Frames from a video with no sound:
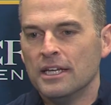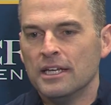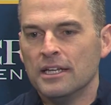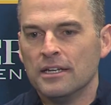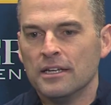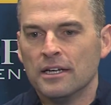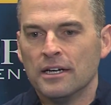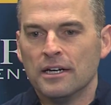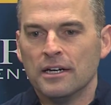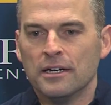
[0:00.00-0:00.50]

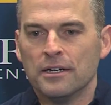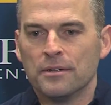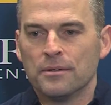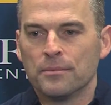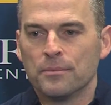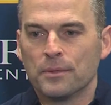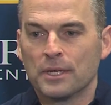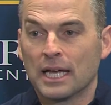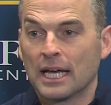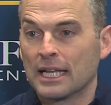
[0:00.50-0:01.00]
And
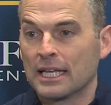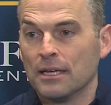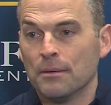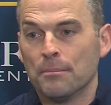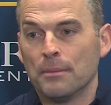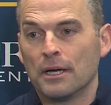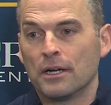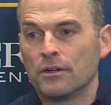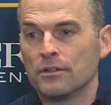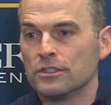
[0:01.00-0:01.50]
we got to get
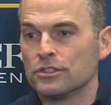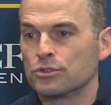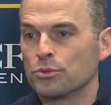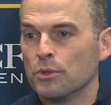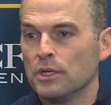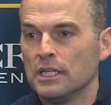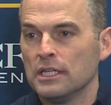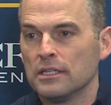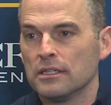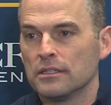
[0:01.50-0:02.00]
better this
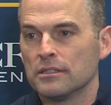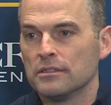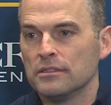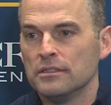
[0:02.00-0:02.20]
week.